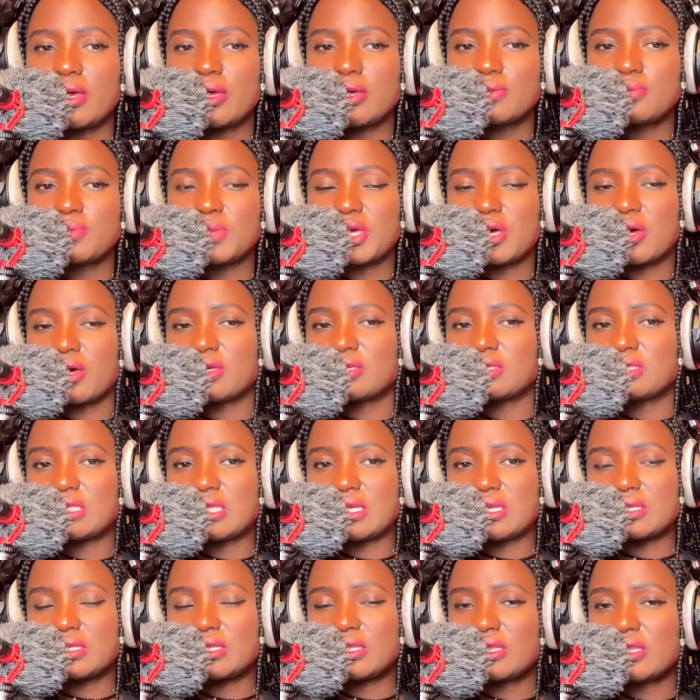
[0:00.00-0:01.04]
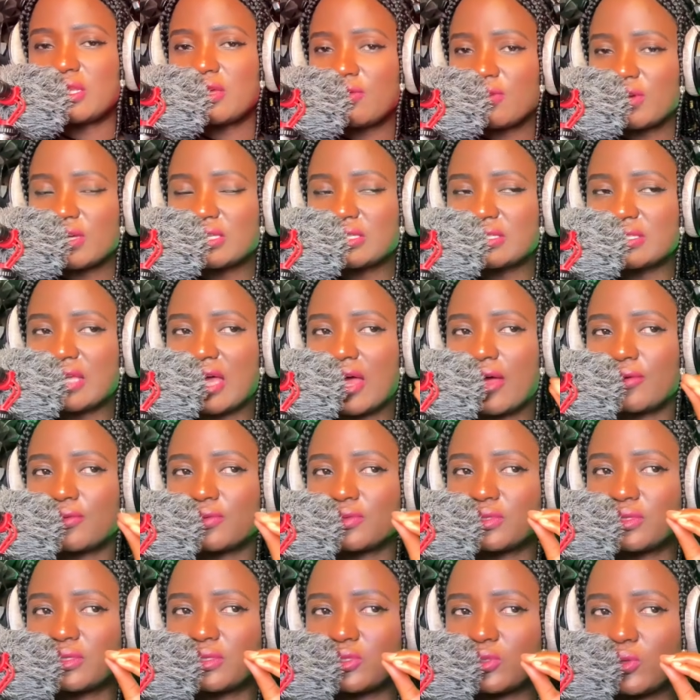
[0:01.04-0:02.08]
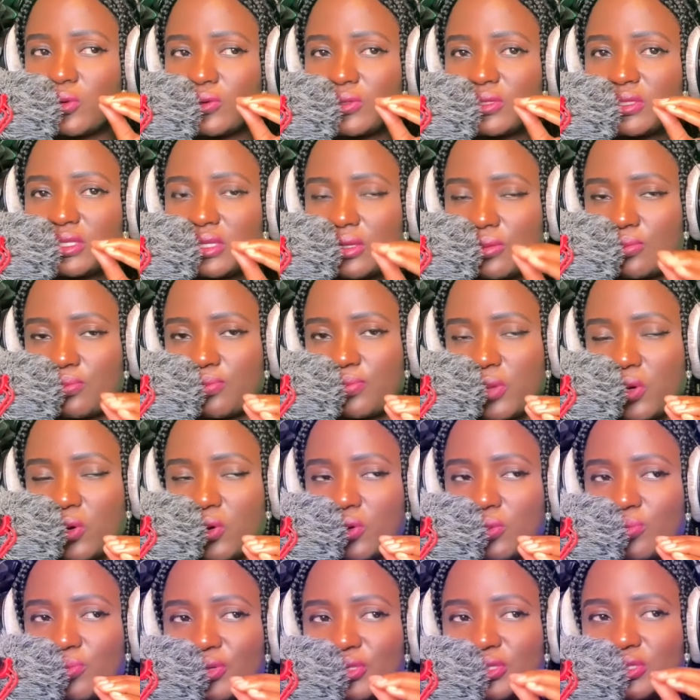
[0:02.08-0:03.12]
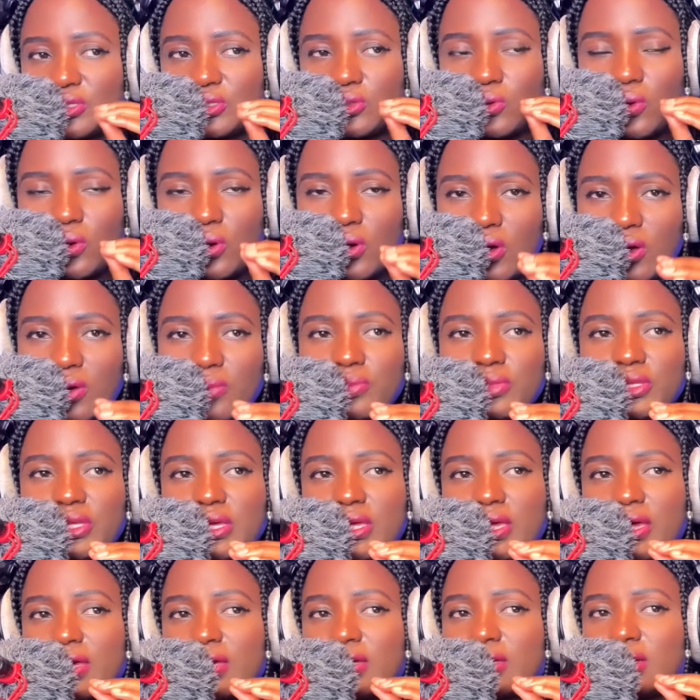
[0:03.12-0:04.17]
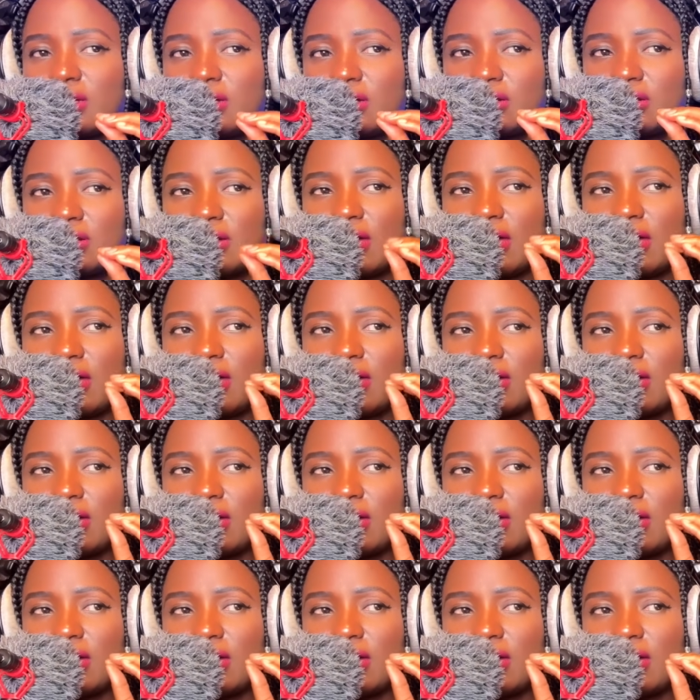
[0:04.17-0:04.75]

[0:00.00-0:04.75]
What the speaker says: because the lyrics sound so simple but so complicated,